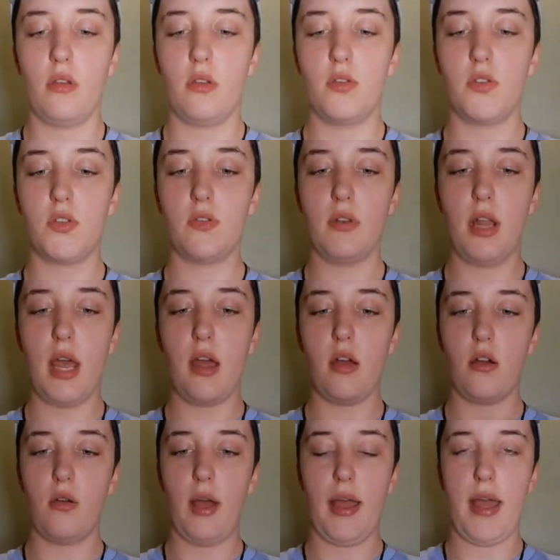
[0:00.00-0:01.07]
So
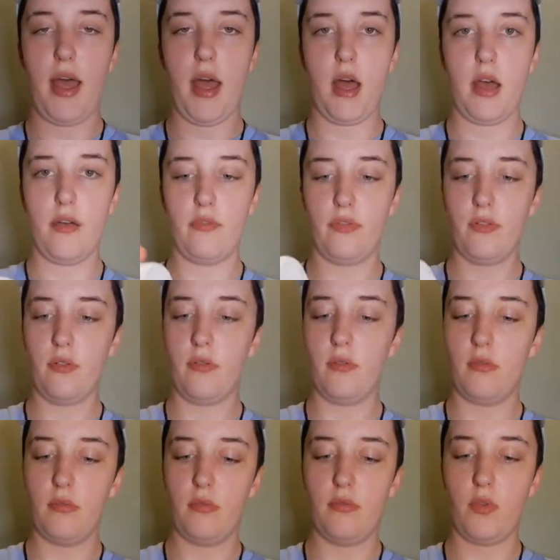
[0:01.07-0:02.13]
now I
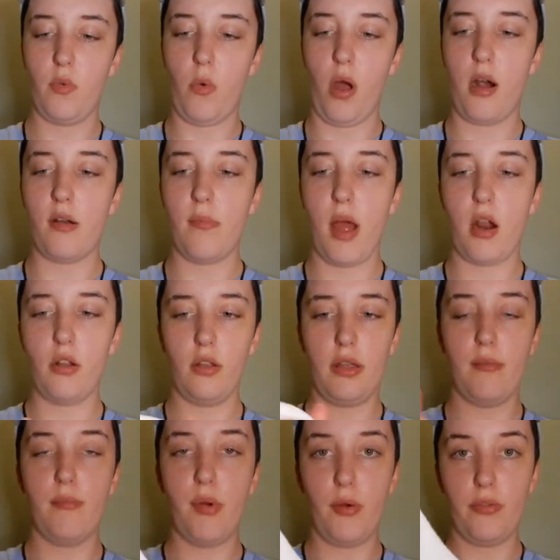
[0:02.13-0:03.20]
have the water bottle
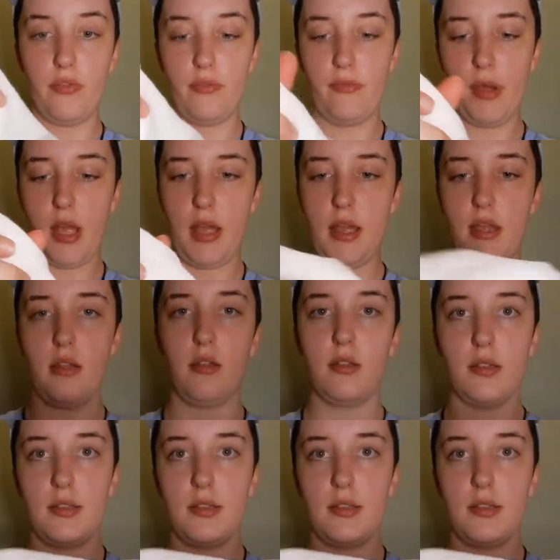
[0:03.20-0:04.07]
in both of my